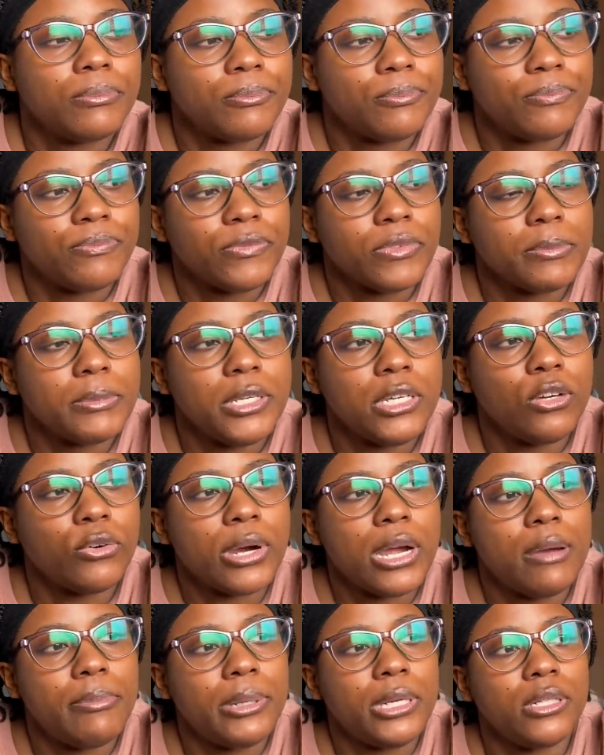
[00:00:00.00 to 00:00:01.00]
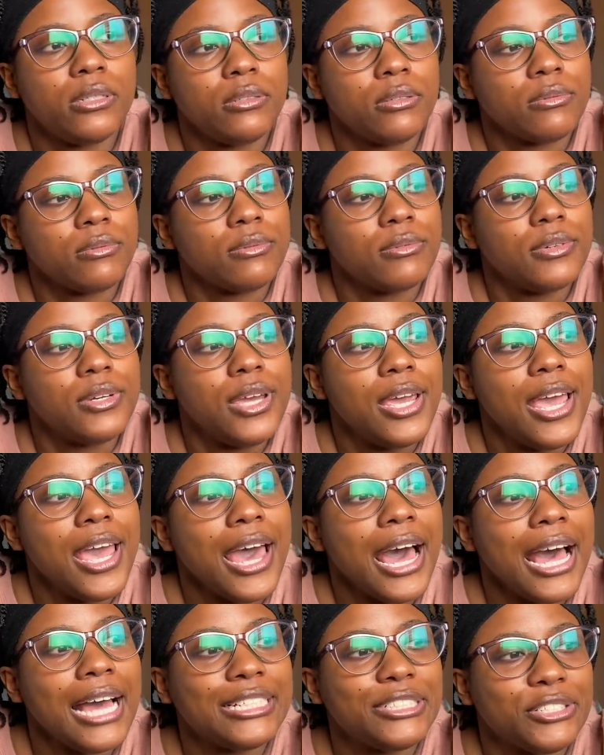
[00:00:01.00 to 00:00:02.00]
Let me grab it.
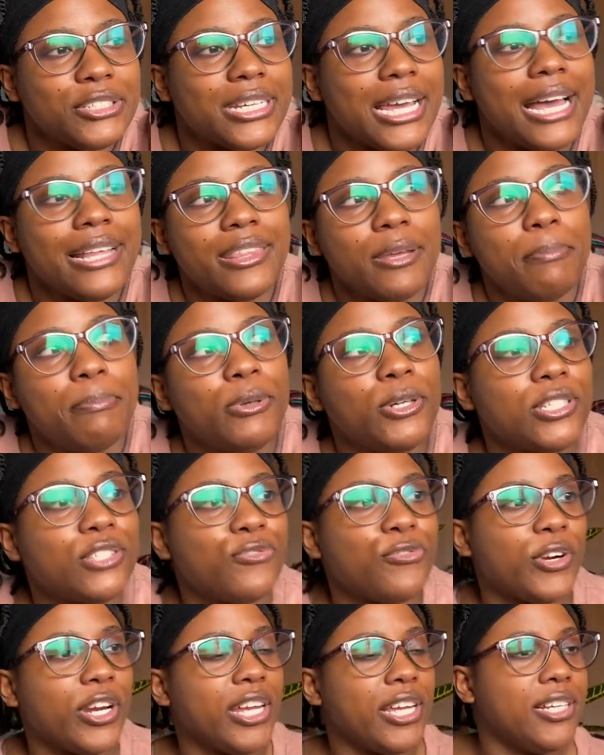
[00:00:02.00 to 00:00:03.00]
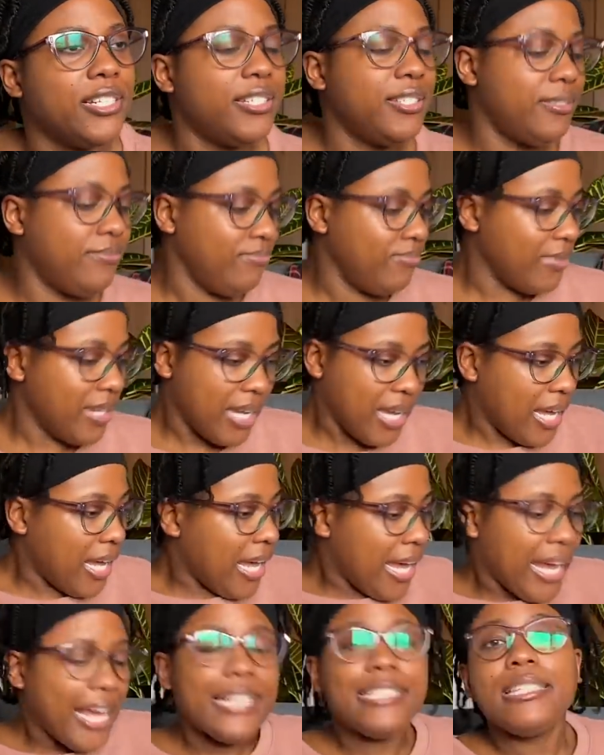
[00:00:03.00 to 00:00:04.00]
I just got the books freaking,
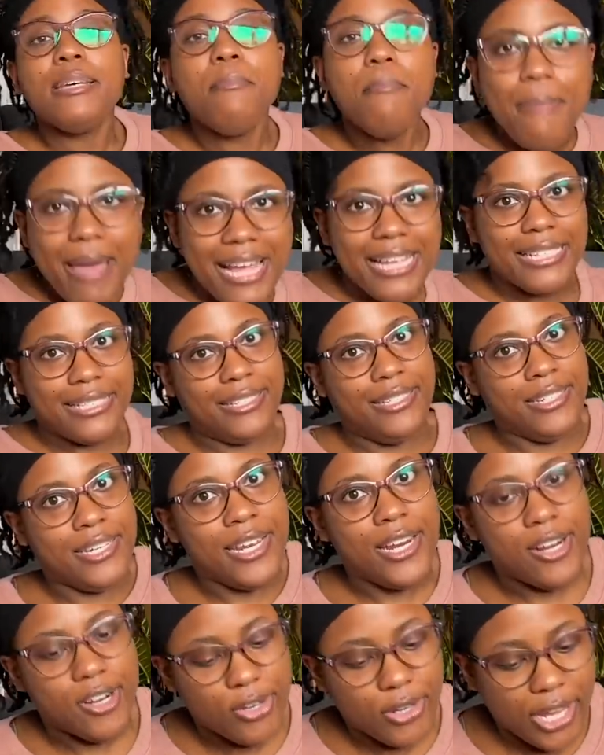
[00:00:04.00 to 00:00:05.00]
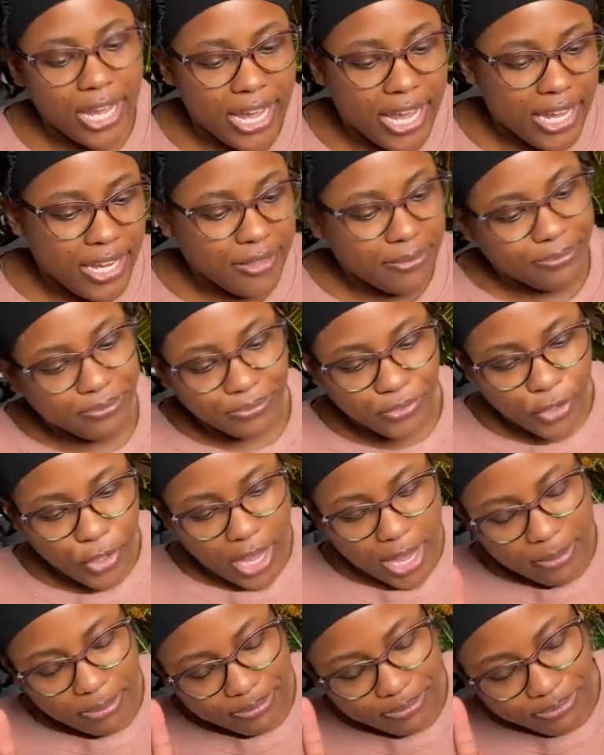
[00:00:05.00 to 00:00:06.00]
it's a mess in here, okay?
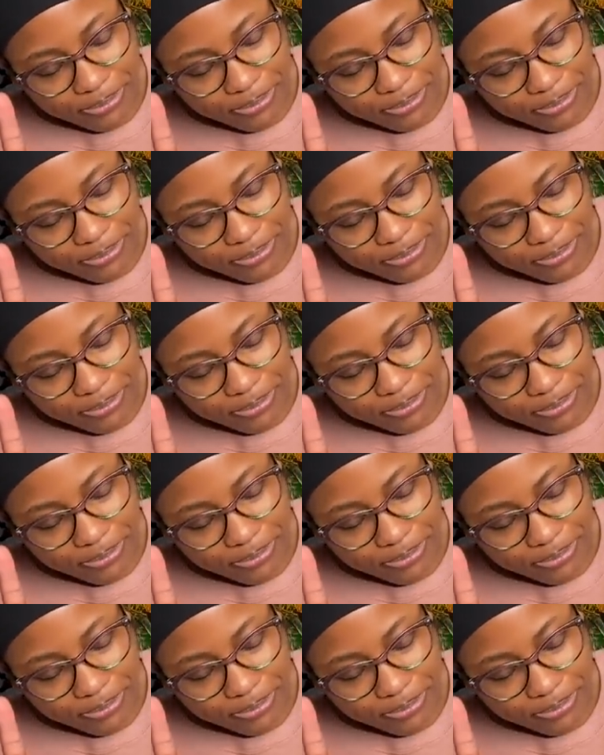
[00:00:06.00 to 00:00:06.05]
Okay,